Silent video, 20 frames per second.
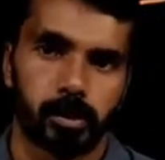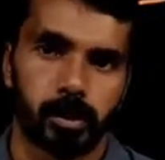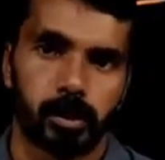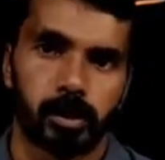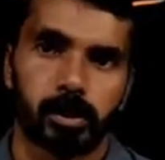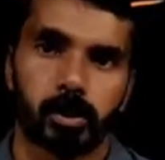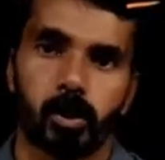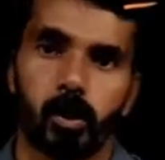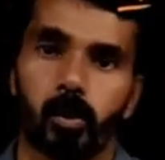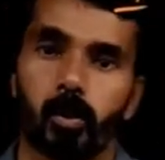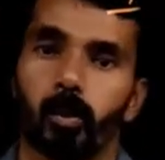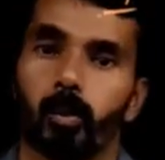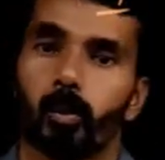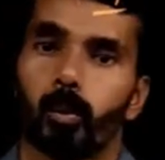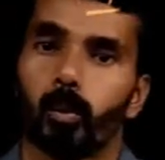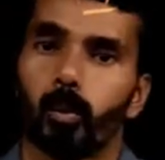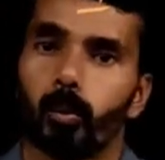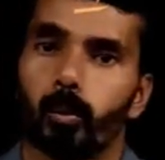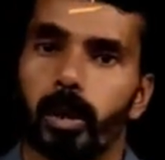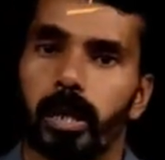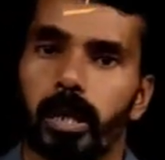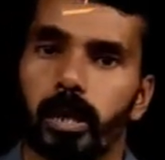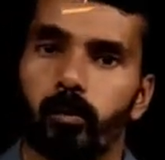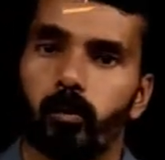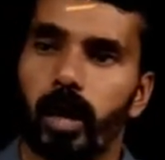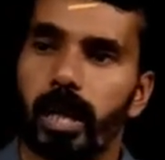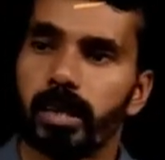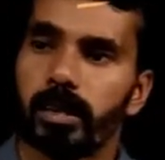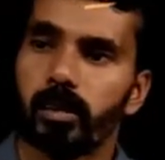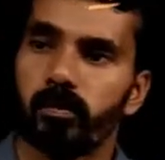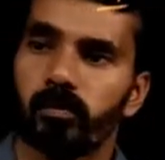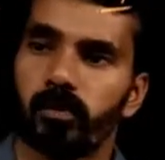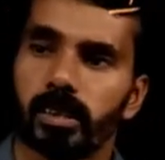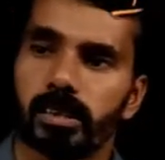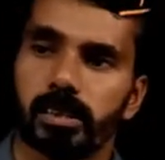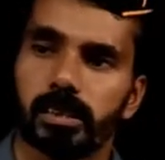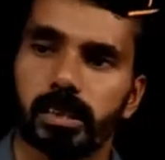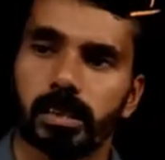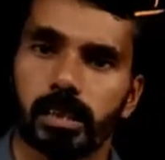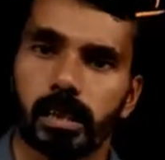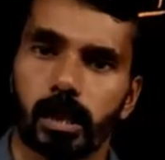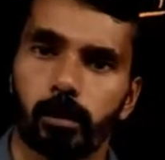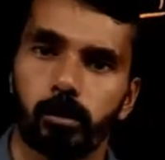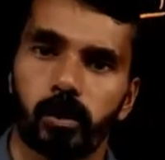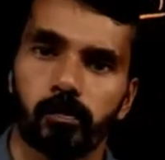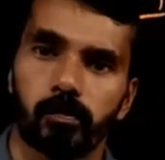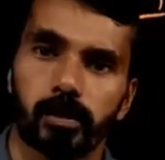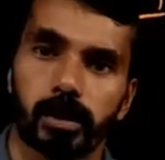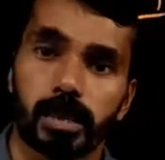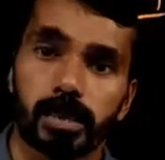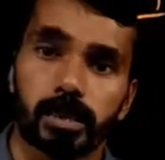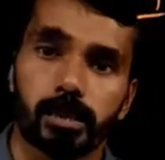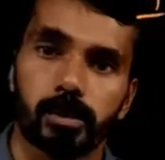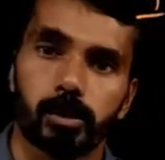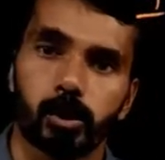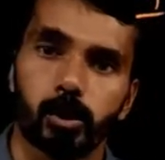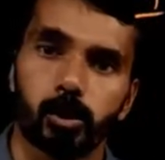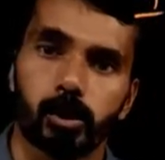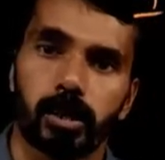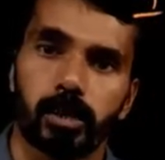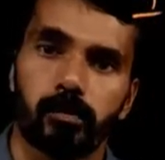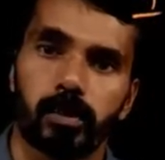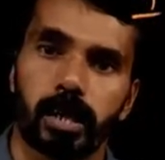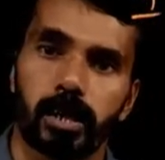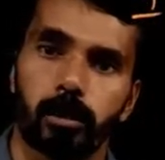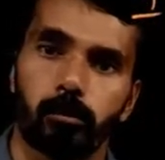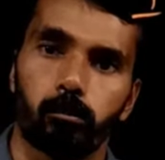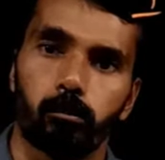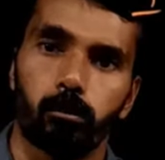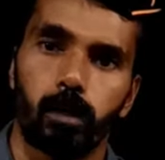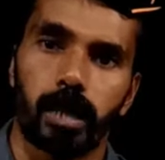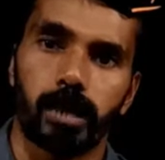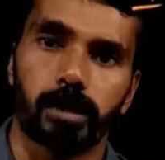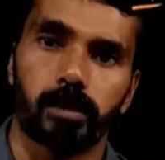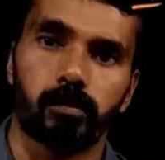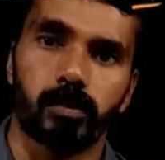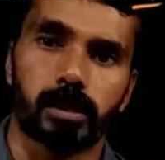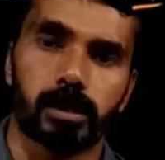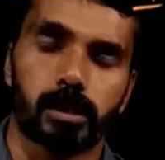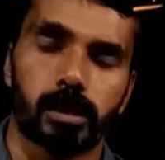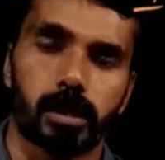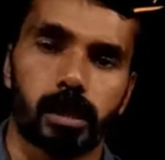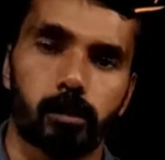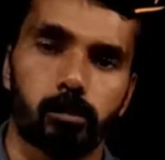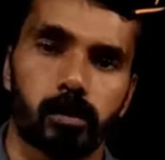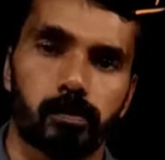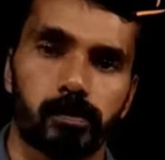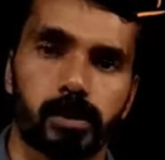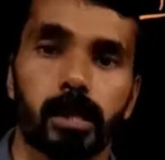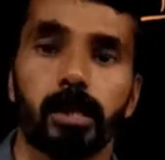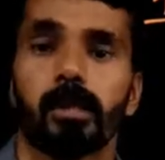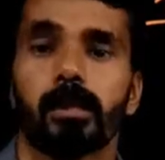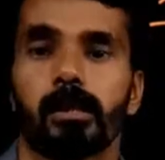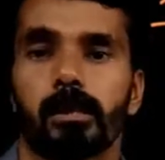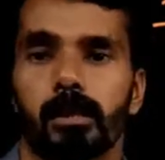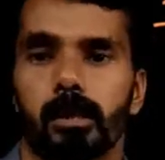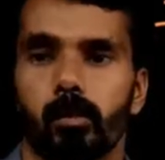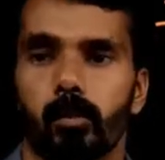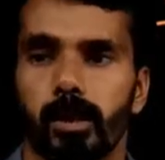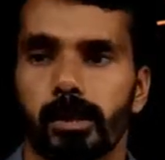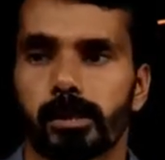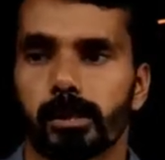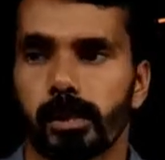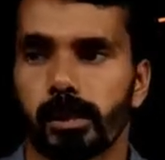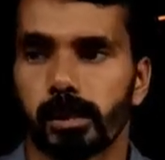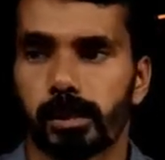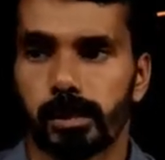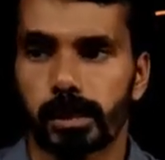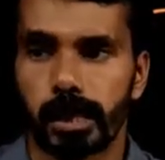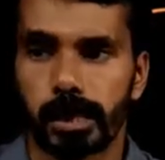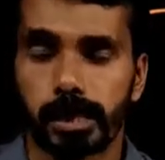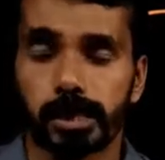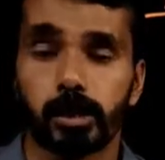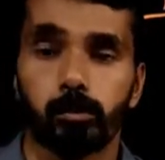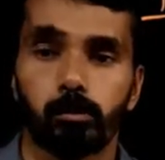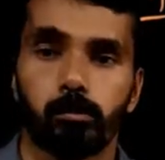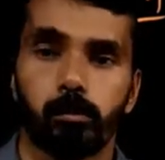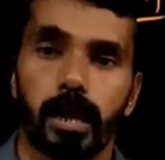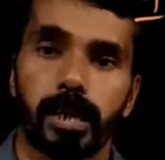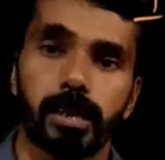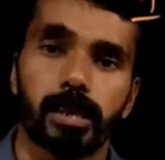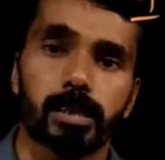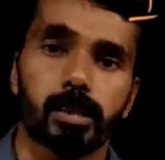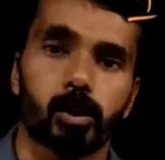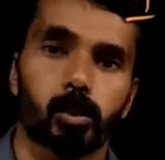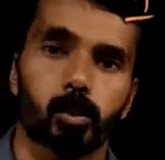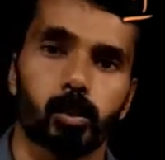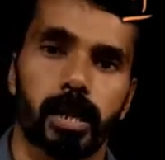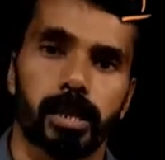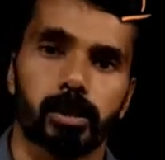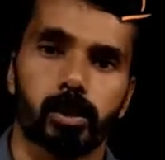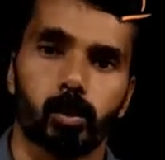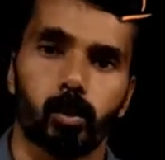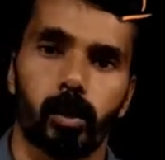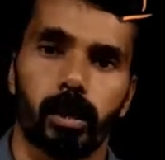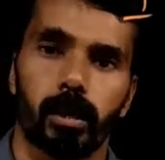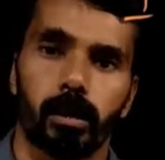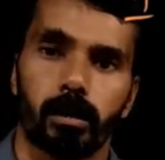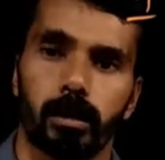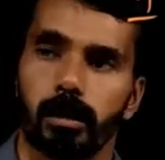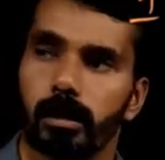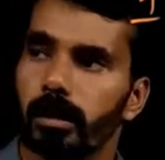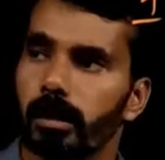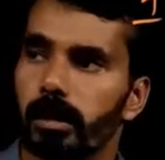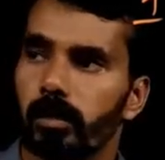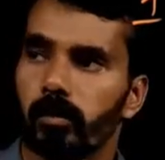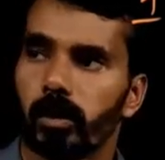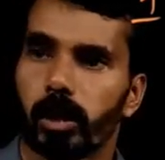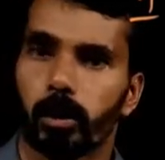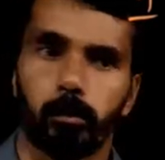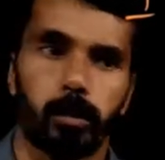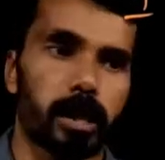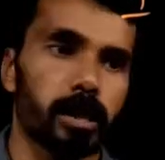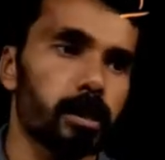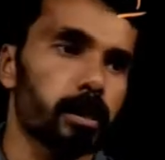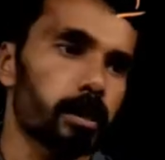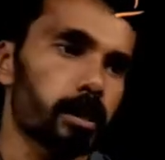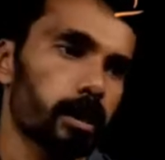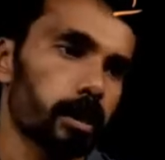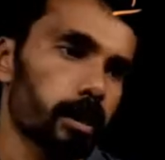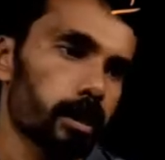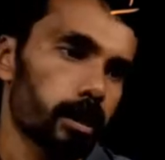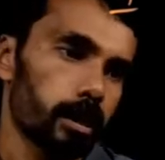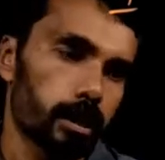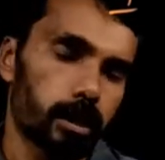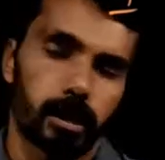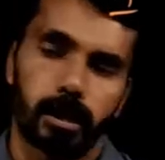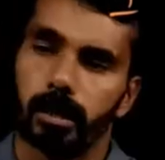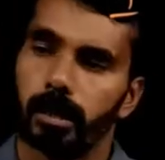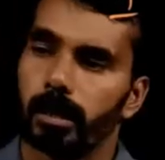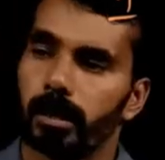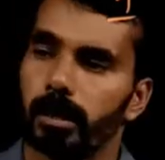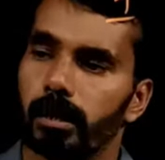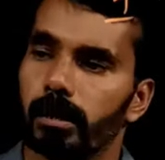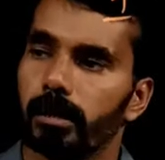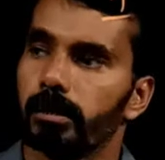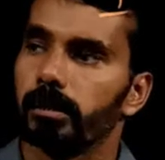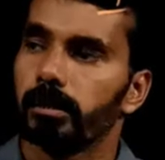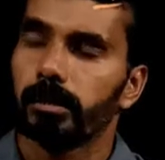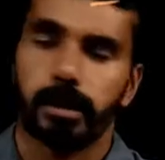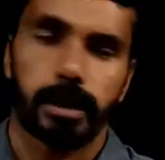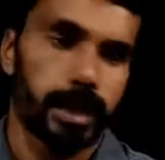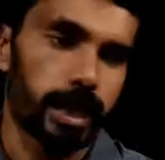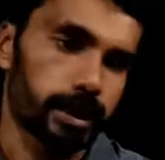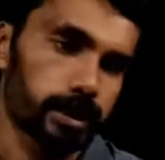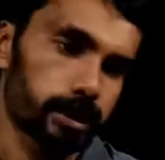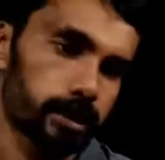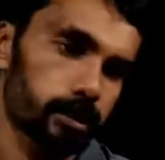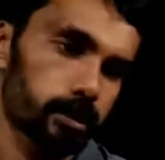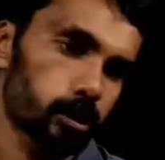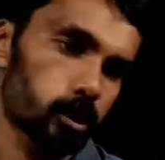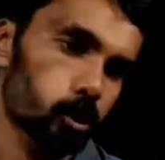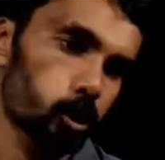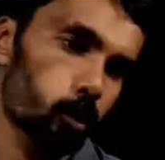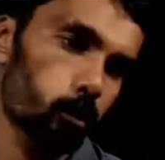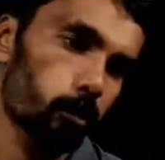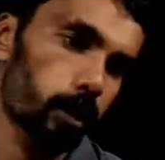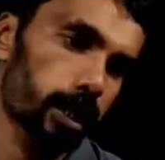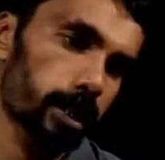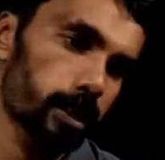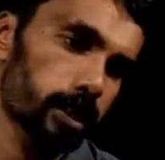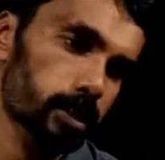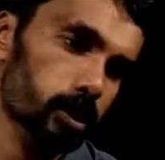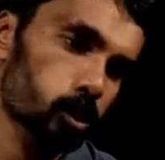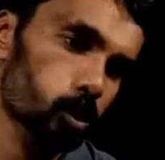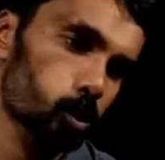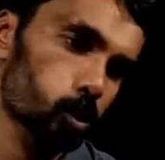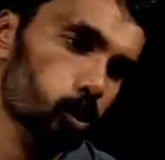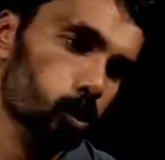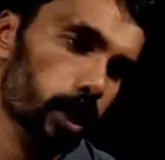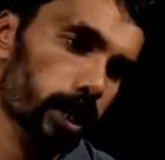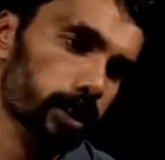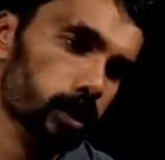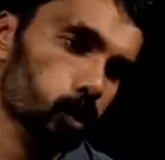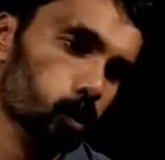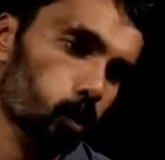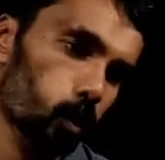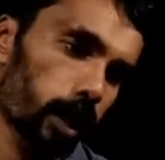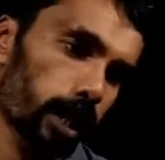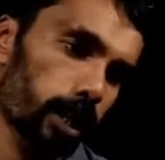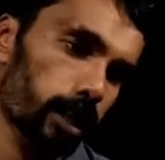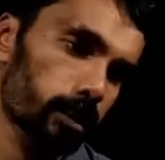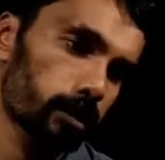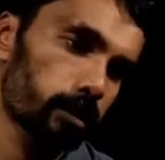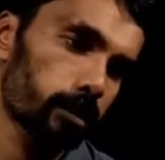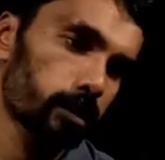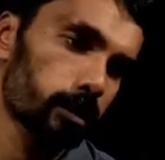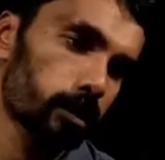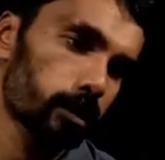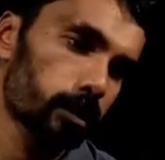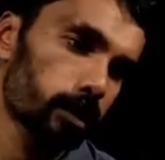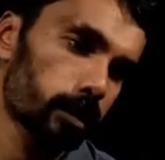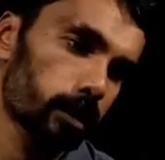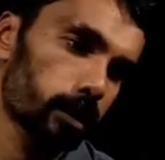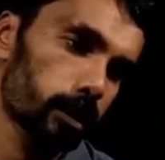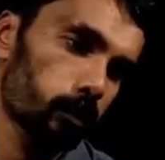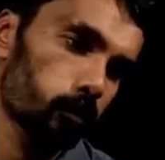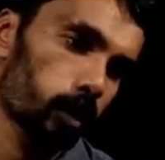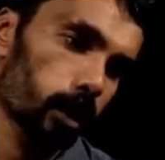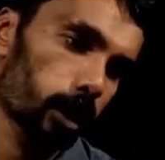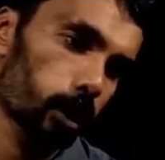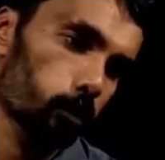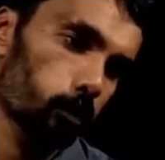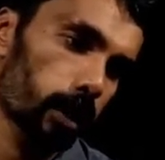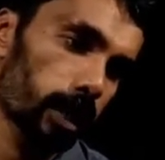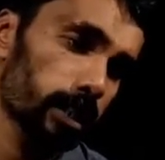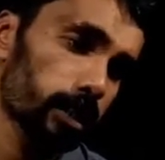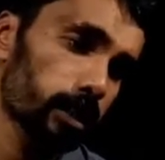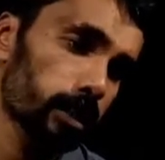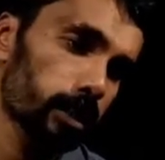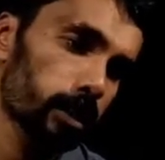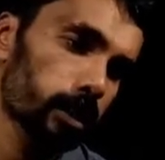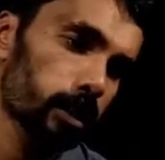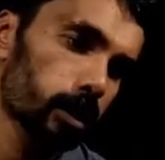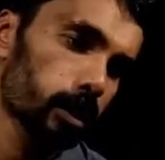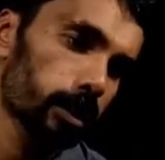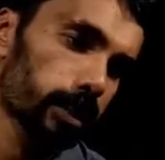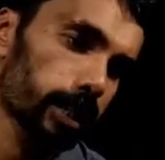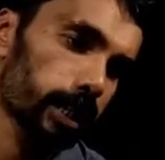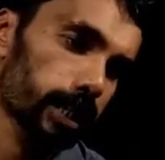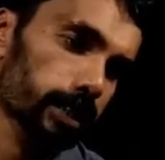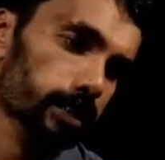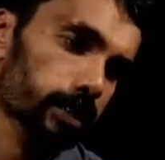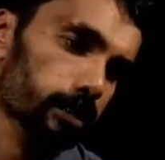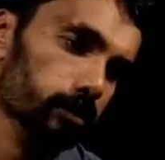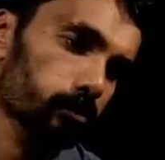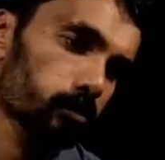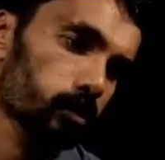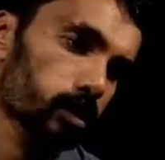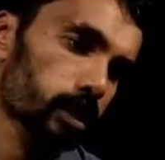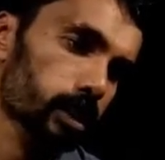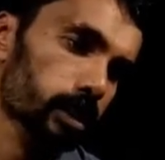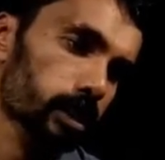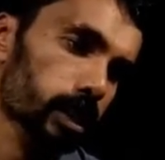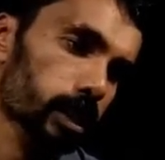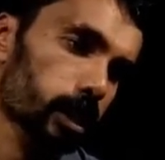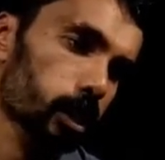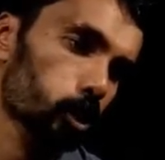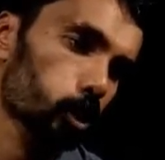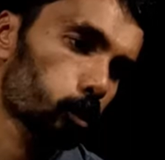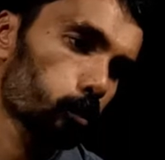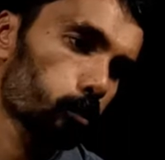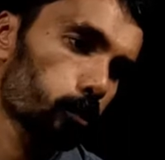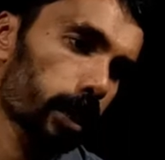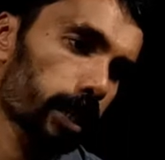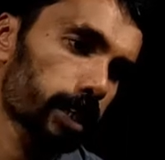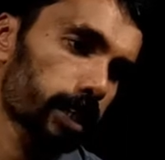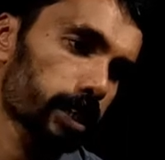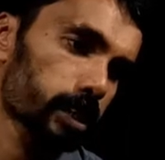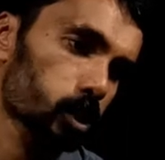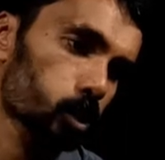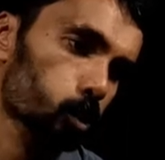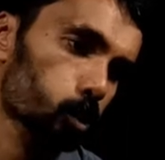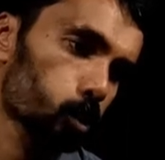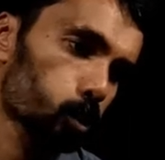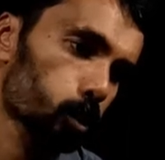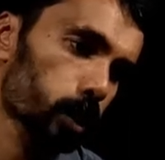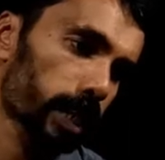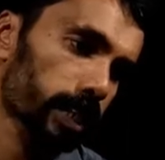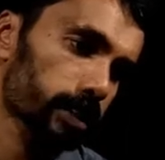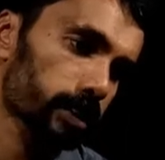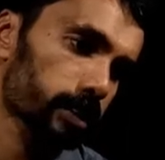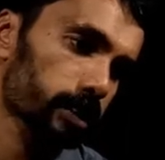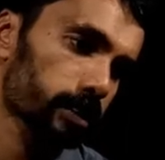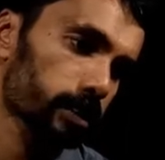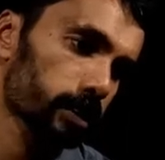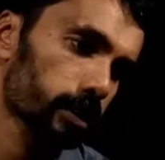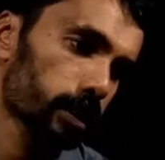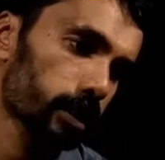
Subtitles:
So we divide the first term of this new dividend by the first term of the divisor, that is minus 2x square divided by x. So minus 2x square divided by x, which is equal to minus 2x